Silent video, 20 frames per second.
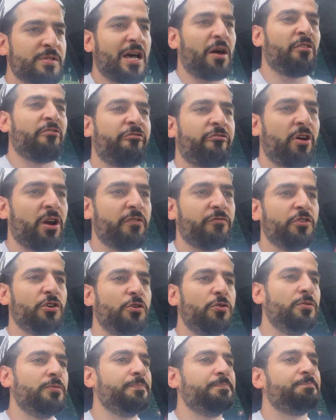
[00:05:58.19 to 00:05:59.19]
out in front of
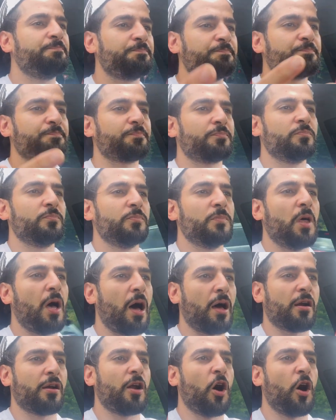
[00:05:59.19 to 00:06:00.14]
you on an